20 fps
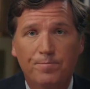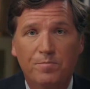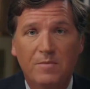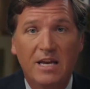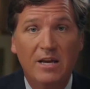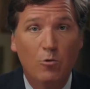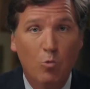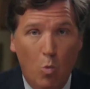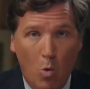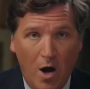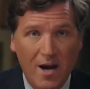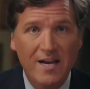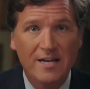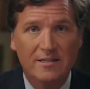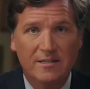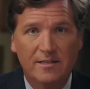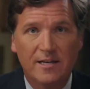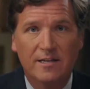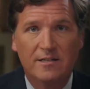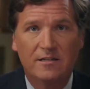In one
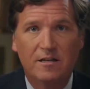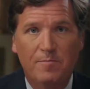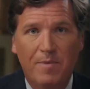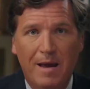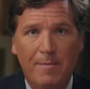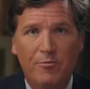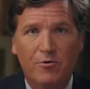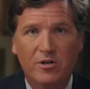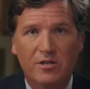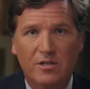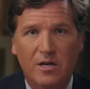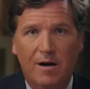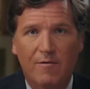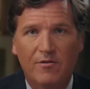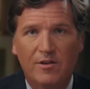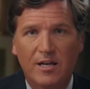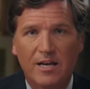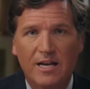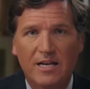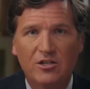instance, the paper discovered
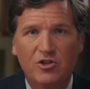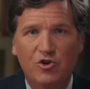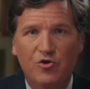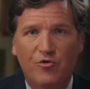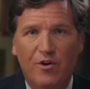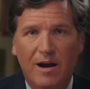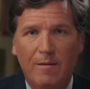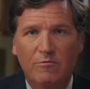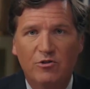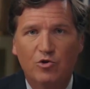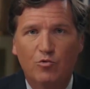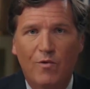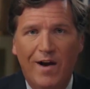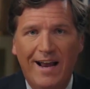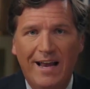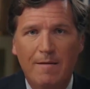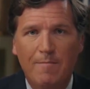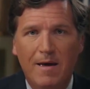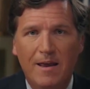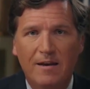that Instagram was
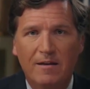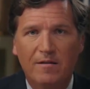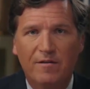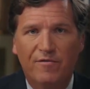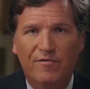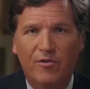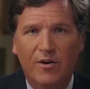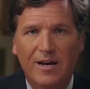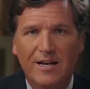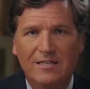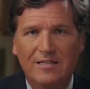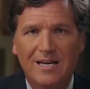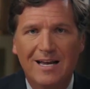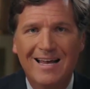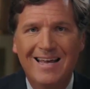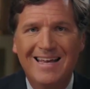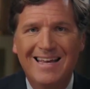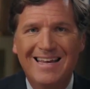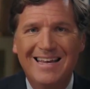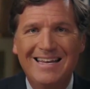recommending the phrase
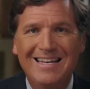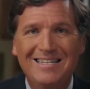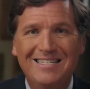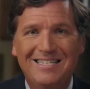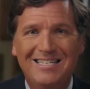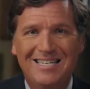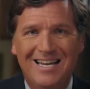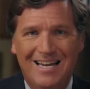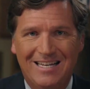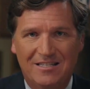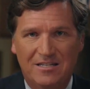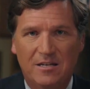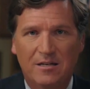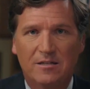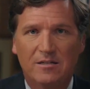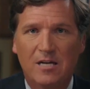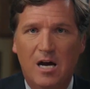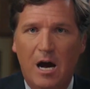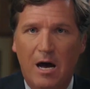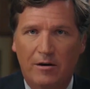incest
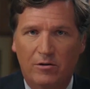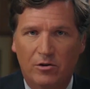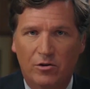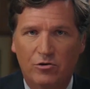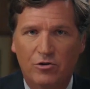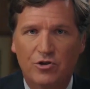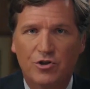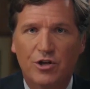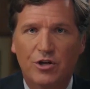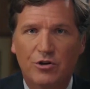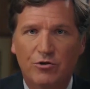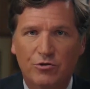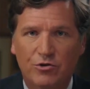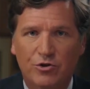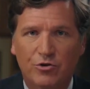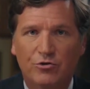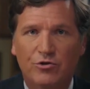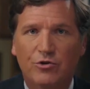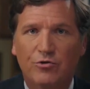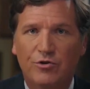toddlers to
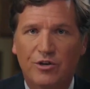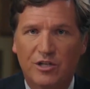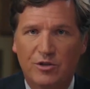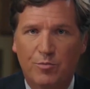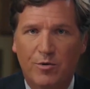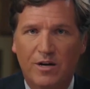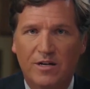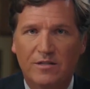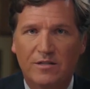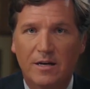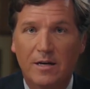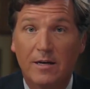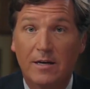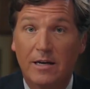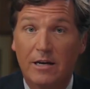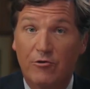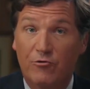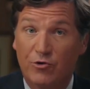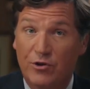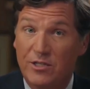users who'd expressed
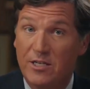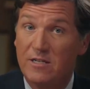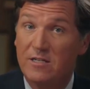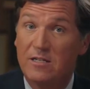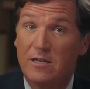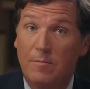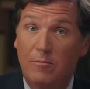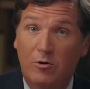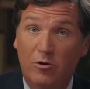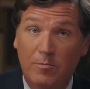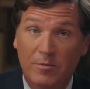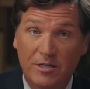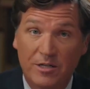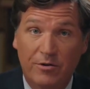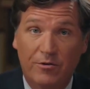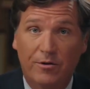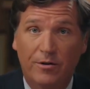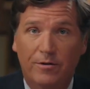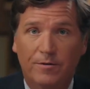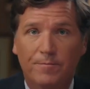interest in similar
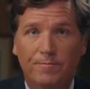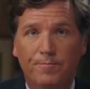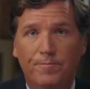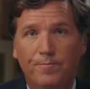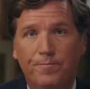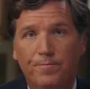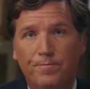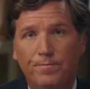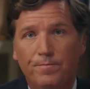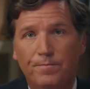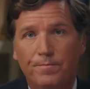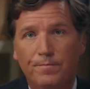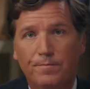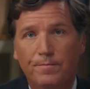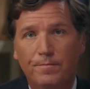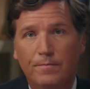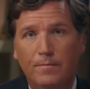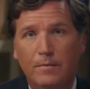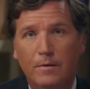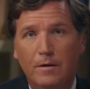material.
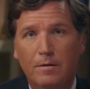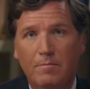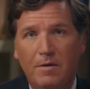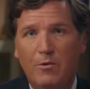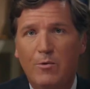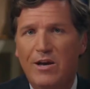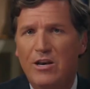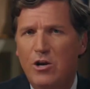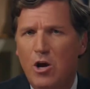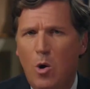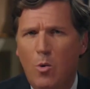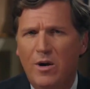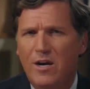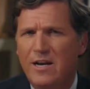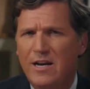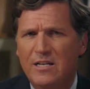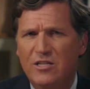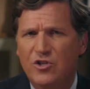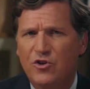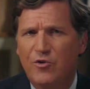By the way, no one at
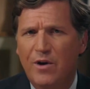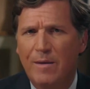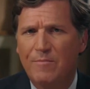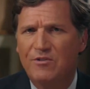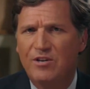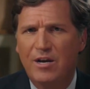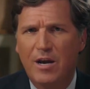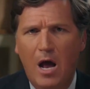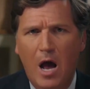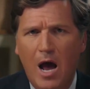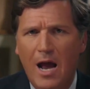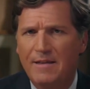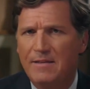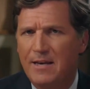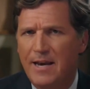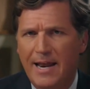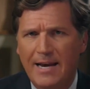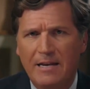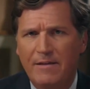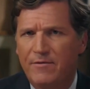Instagram denied
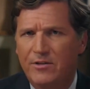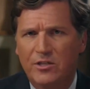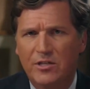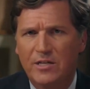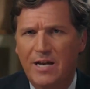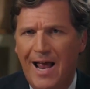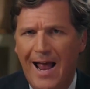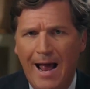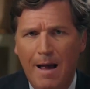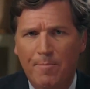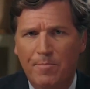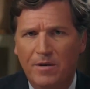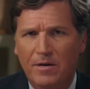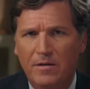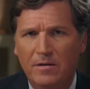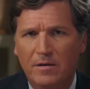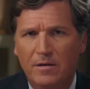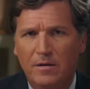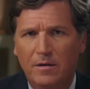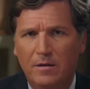that any of this had
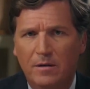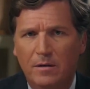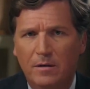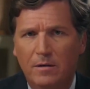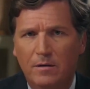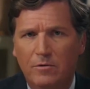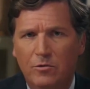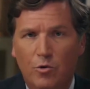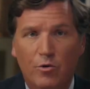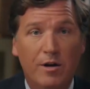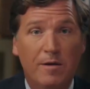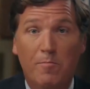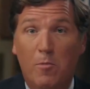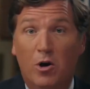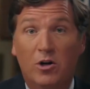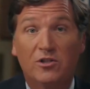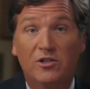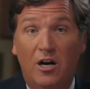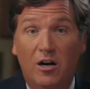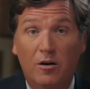happened, nor did
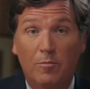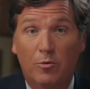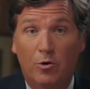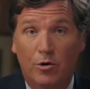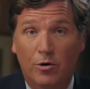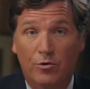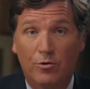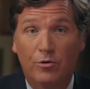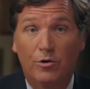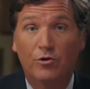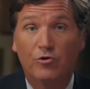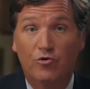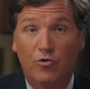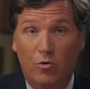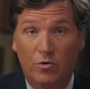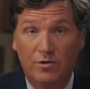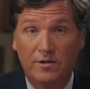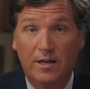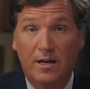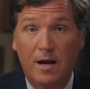Mark Zuckerberg, who
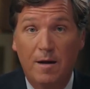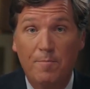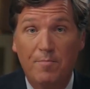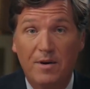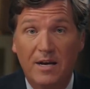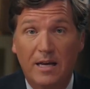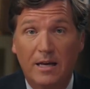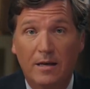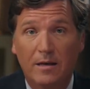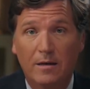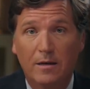controls the company.